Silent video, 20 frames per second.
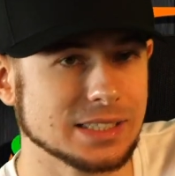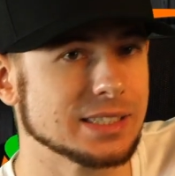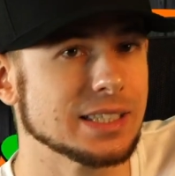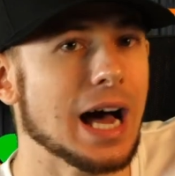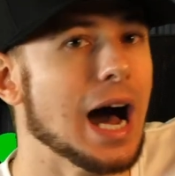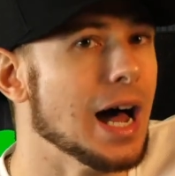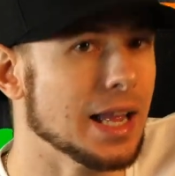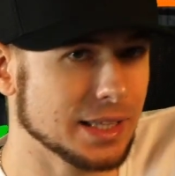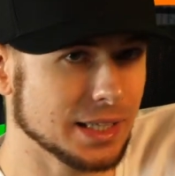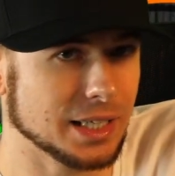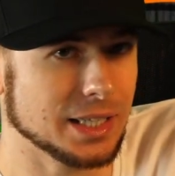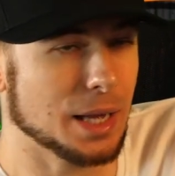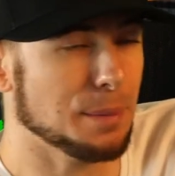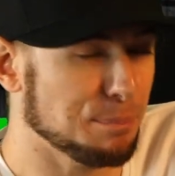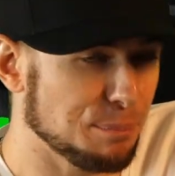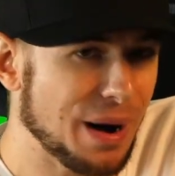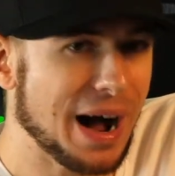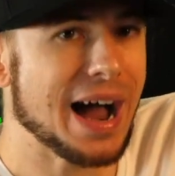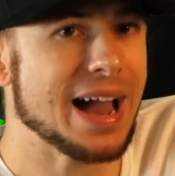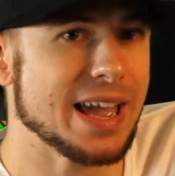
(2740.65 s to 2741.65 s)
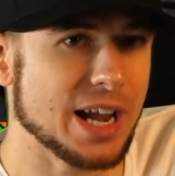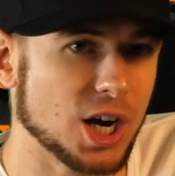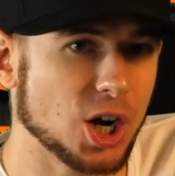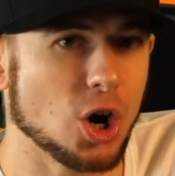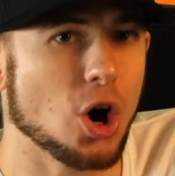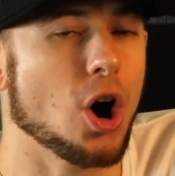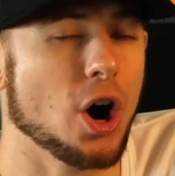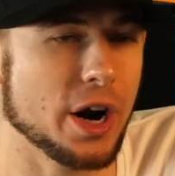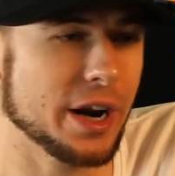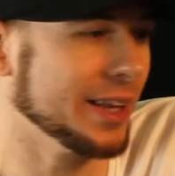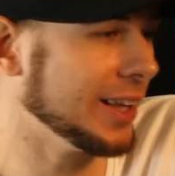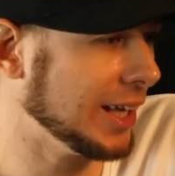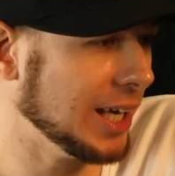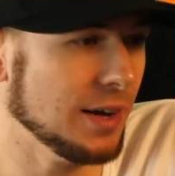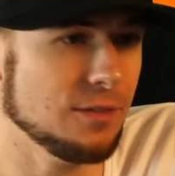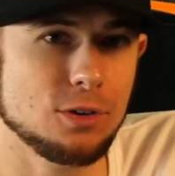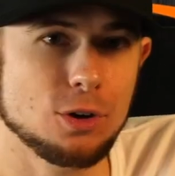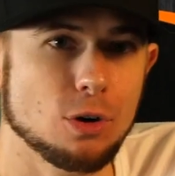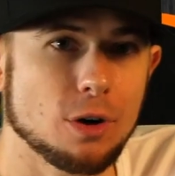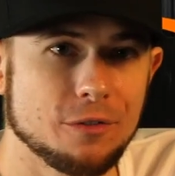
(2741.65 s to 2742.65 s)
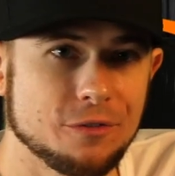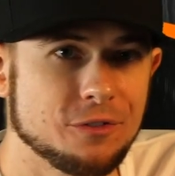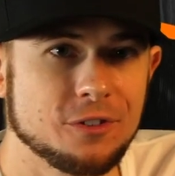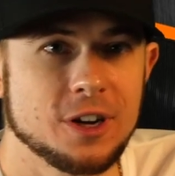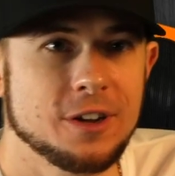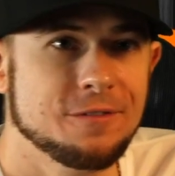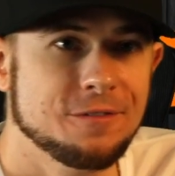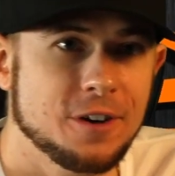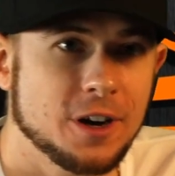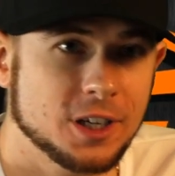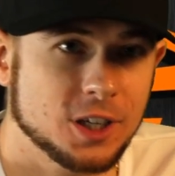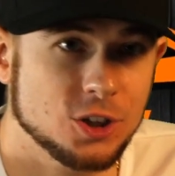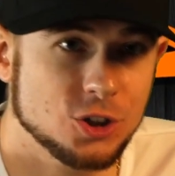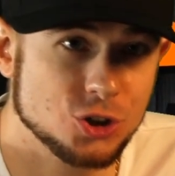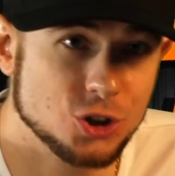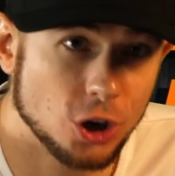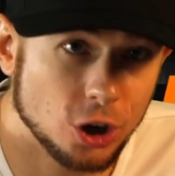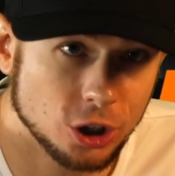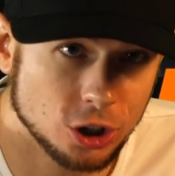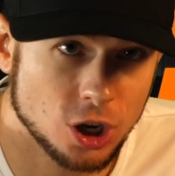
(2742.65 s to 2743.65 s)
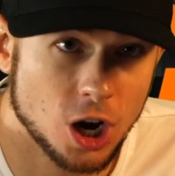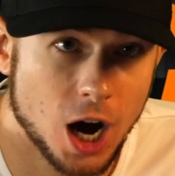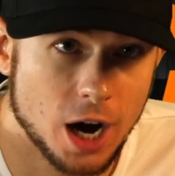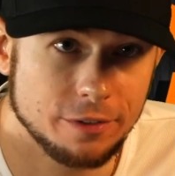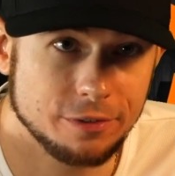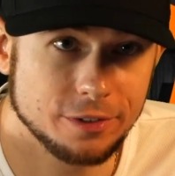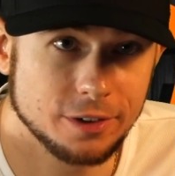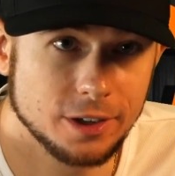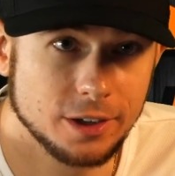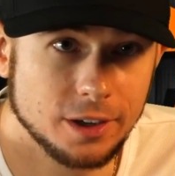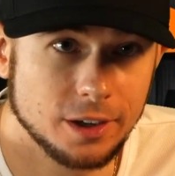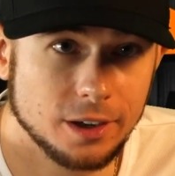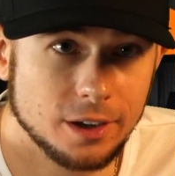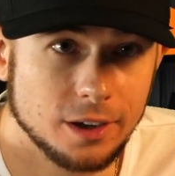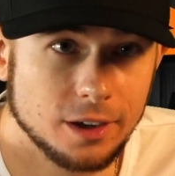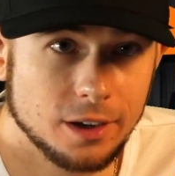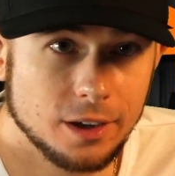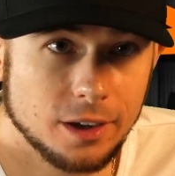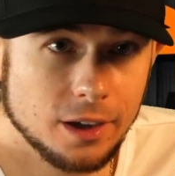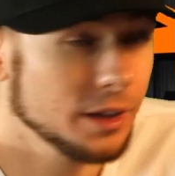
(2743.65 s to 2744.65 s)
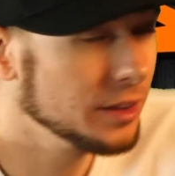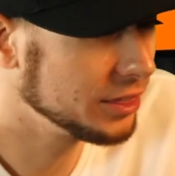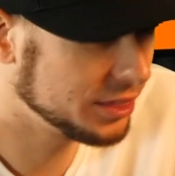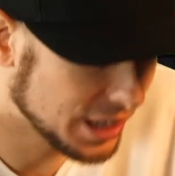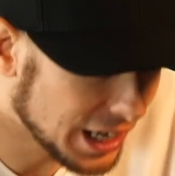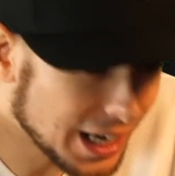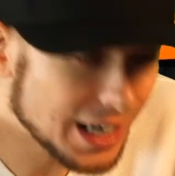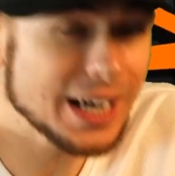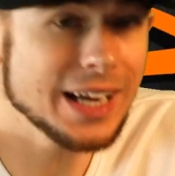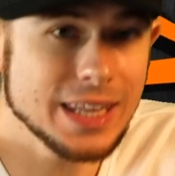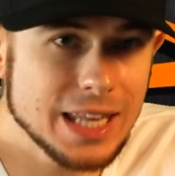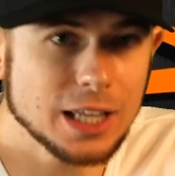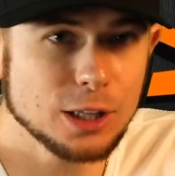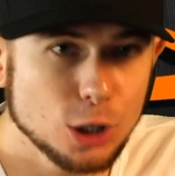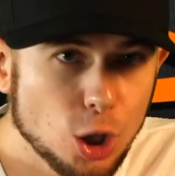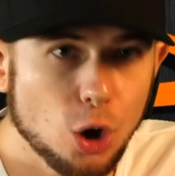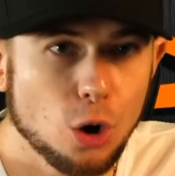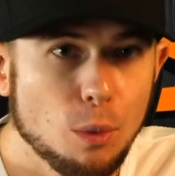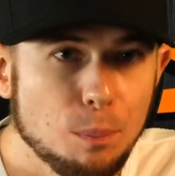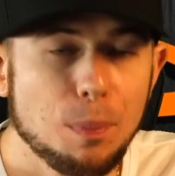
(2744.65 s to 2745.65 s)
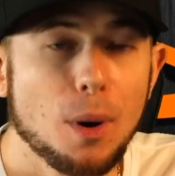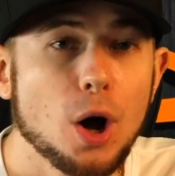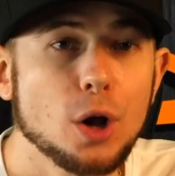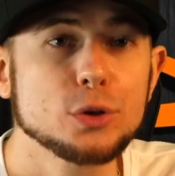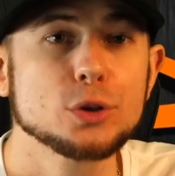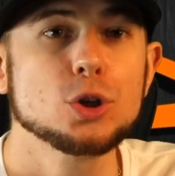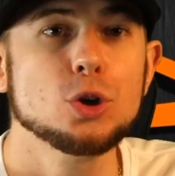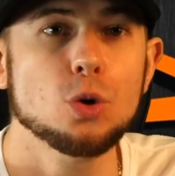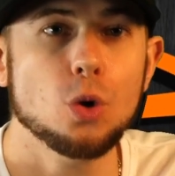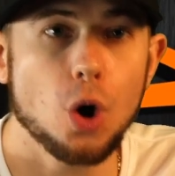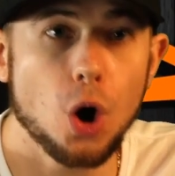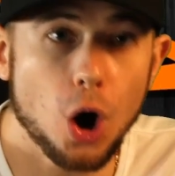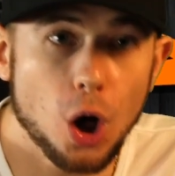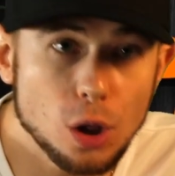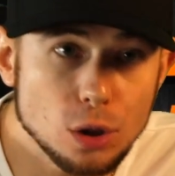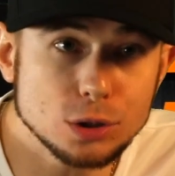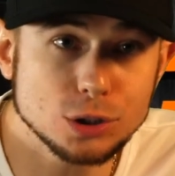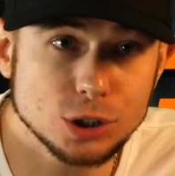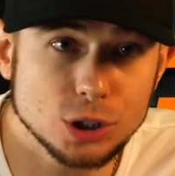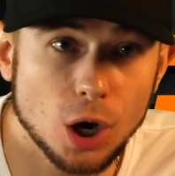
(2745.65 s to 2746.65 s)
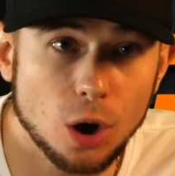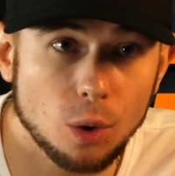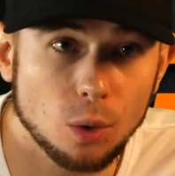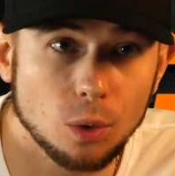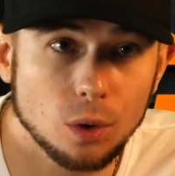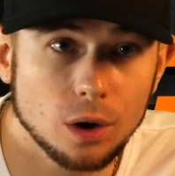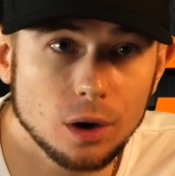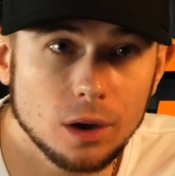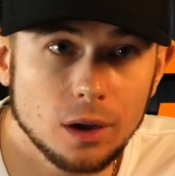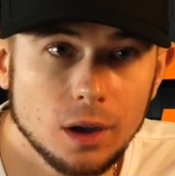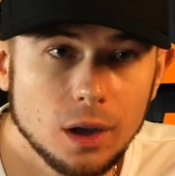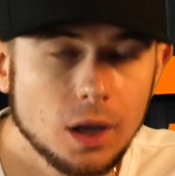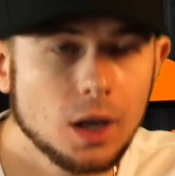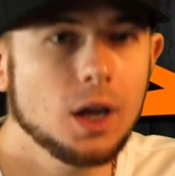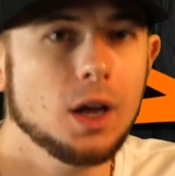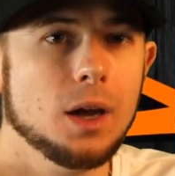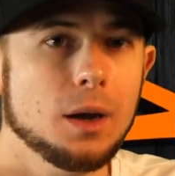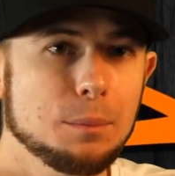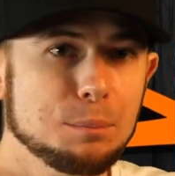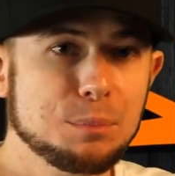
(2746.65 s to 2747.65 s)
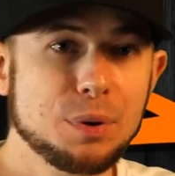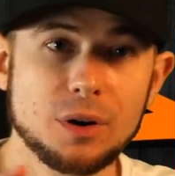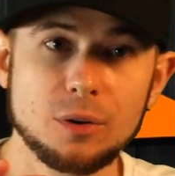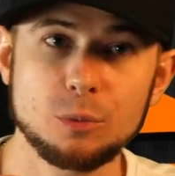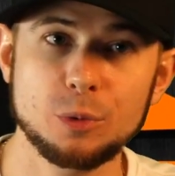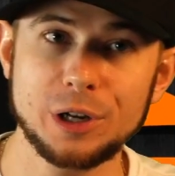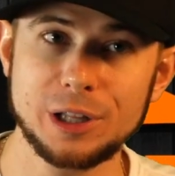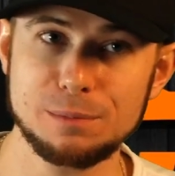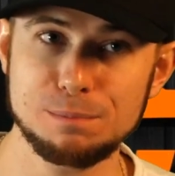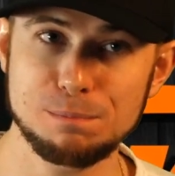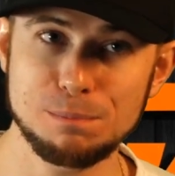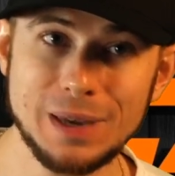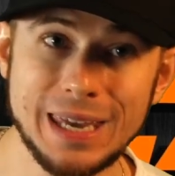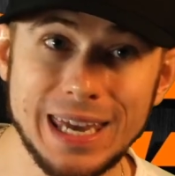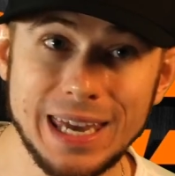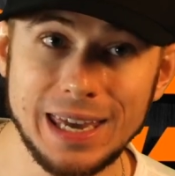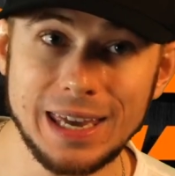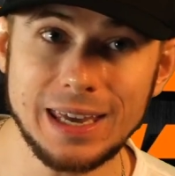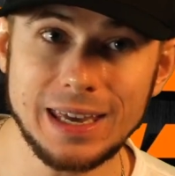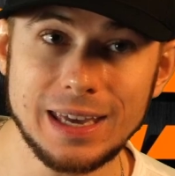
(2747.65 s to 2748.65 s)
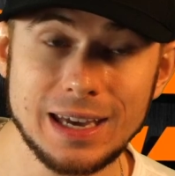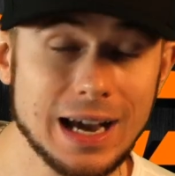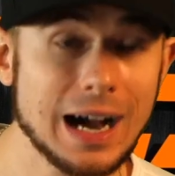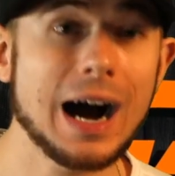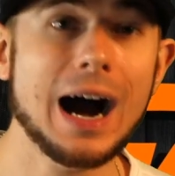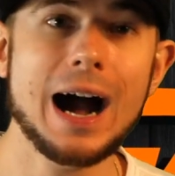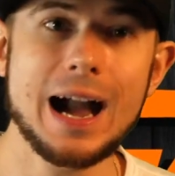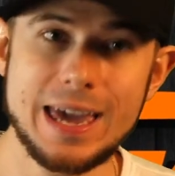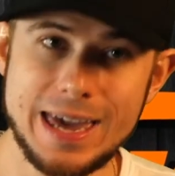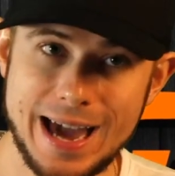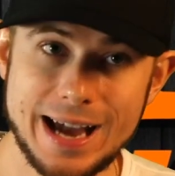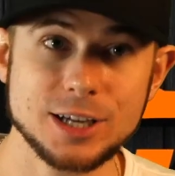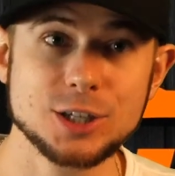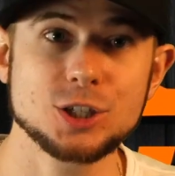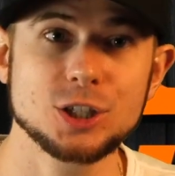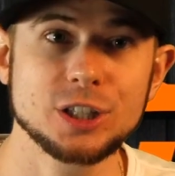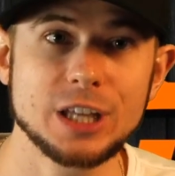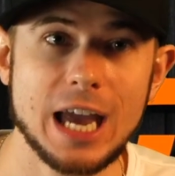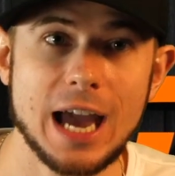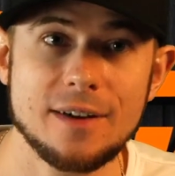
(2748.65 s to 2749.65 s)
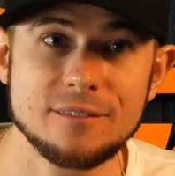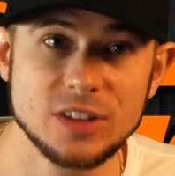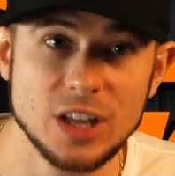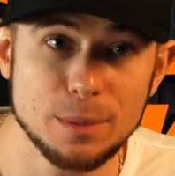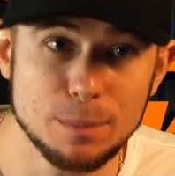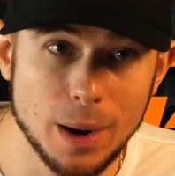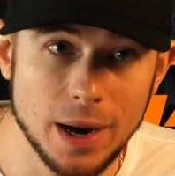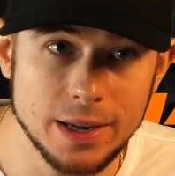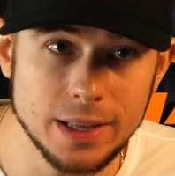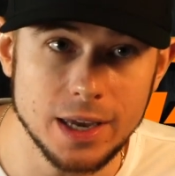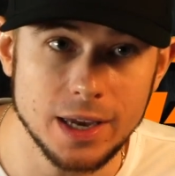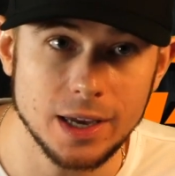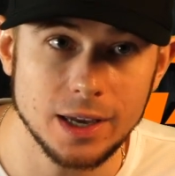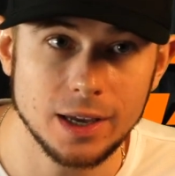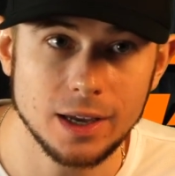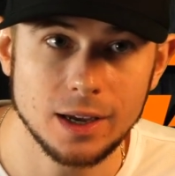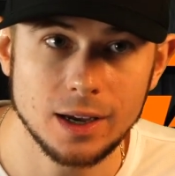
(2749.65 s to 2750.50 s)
not gonna buy a car and give you a free fucking jerk off. They're gonna lowball you also. But with me, I actually have the money.